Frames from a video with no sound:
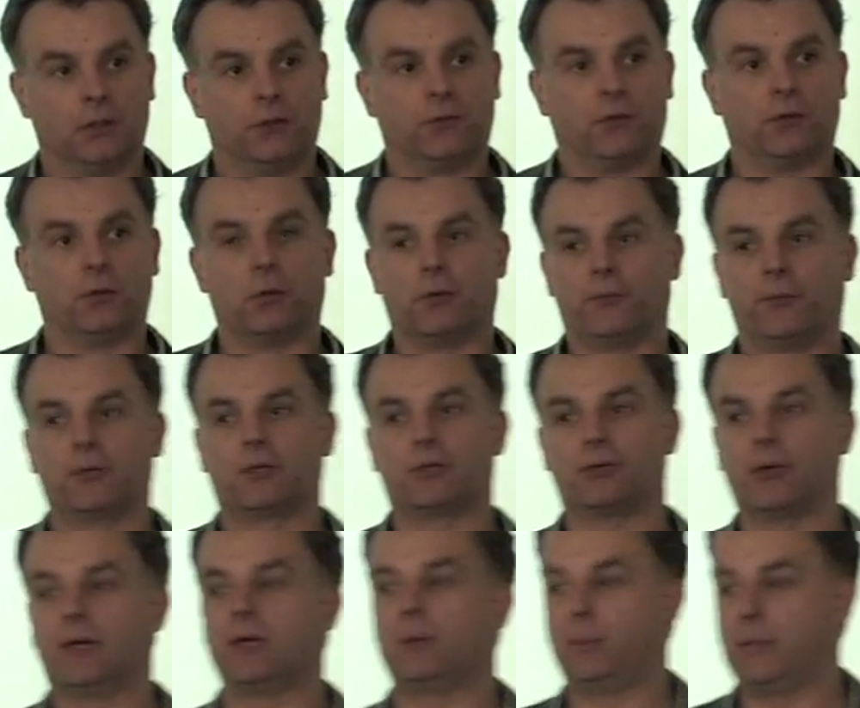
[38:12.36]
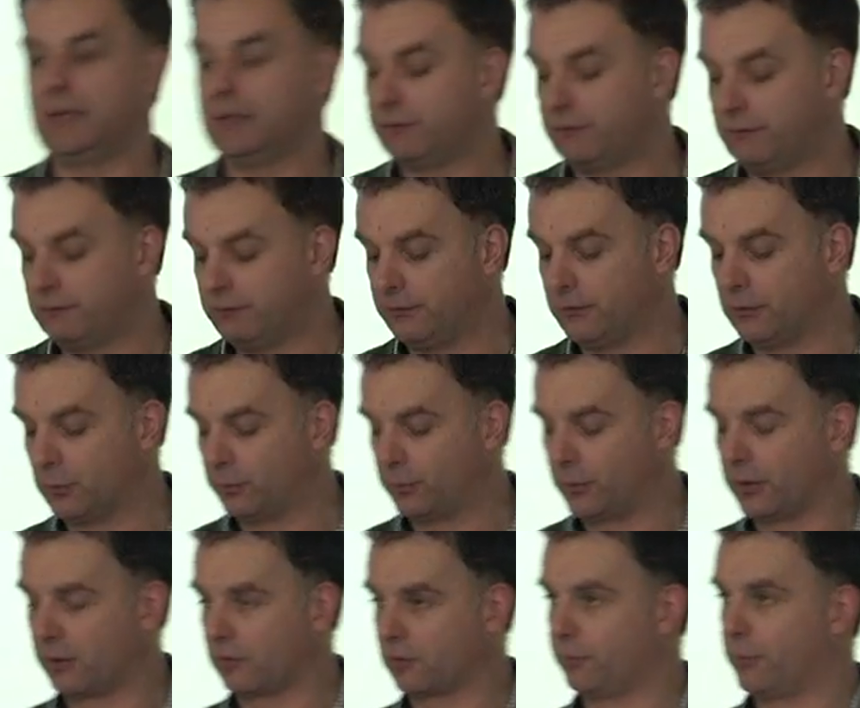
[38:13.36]
So you offer credibility to your
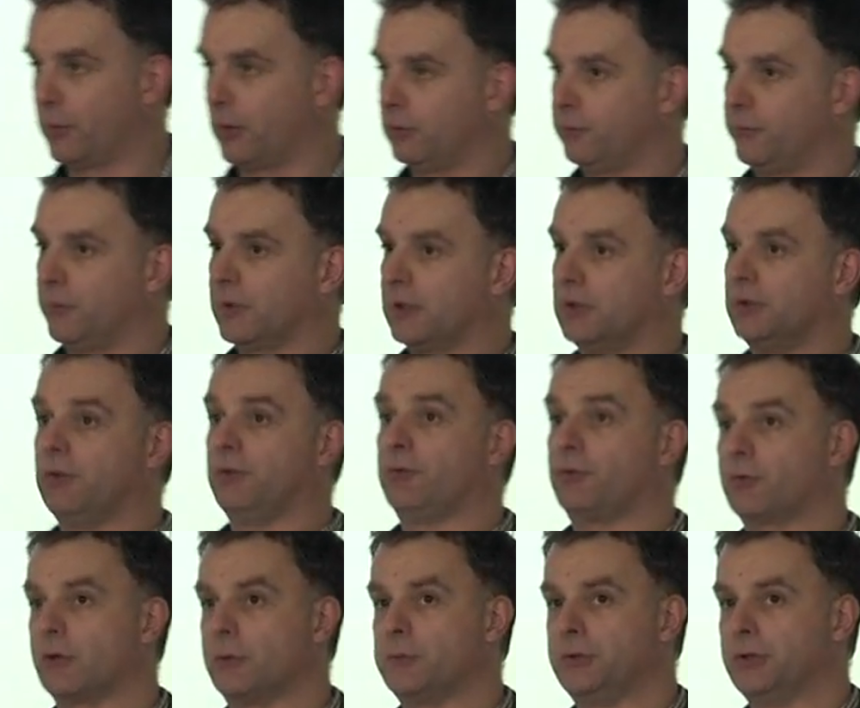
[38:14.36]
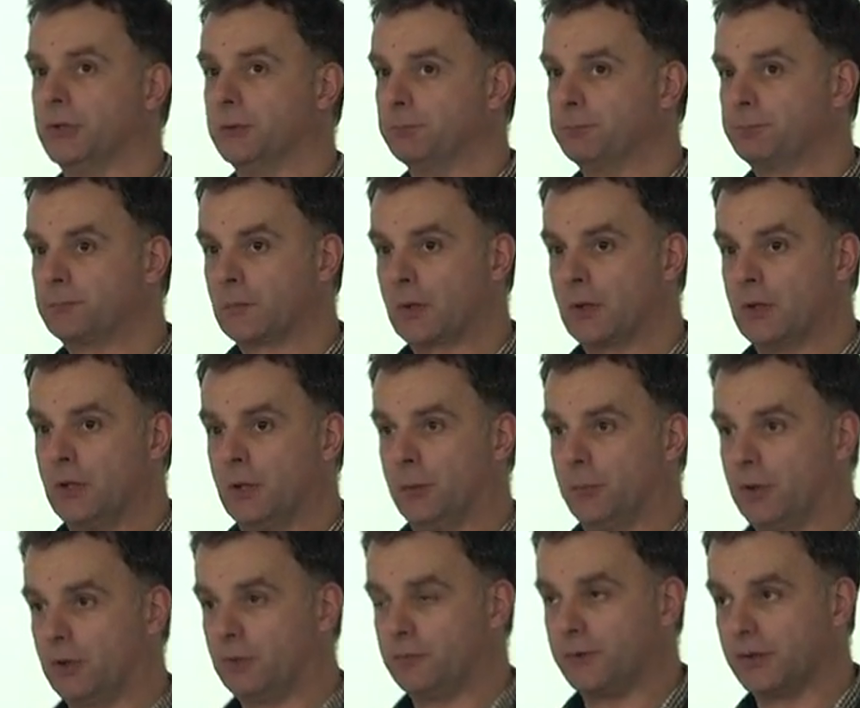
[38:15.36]
products by offering a description,
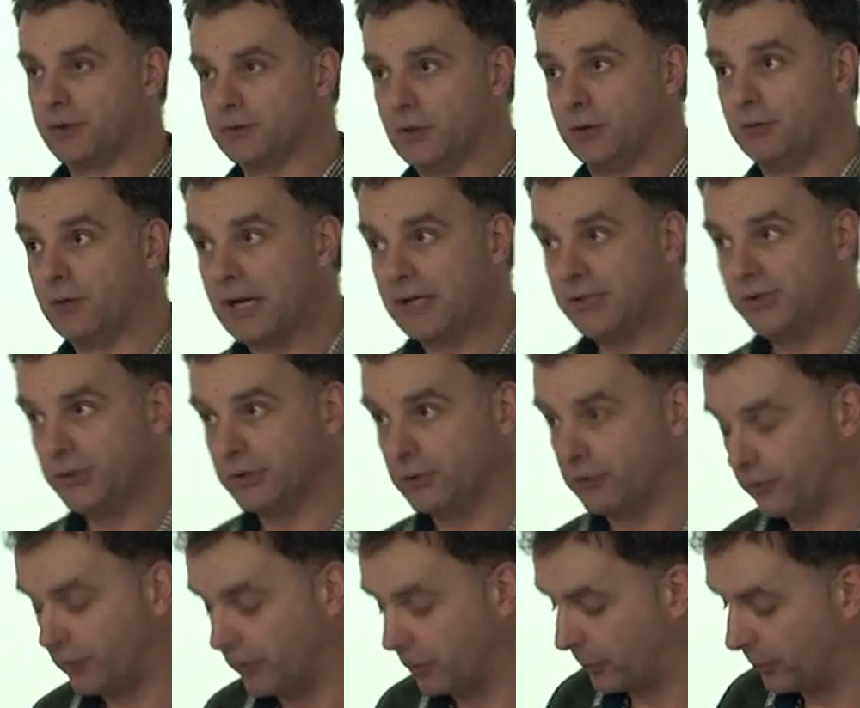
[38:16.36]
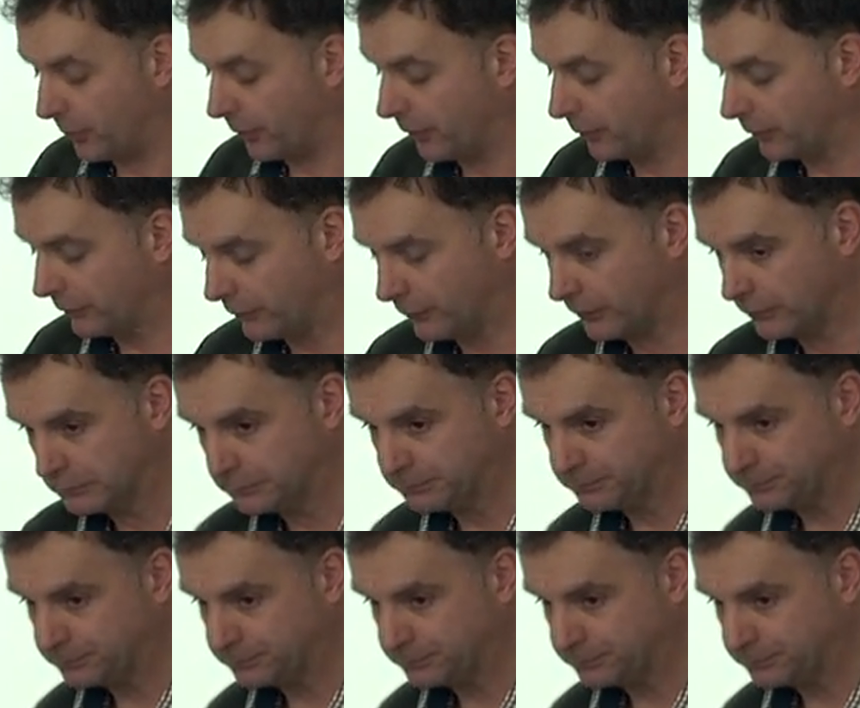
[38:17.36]
by offering narration to your products.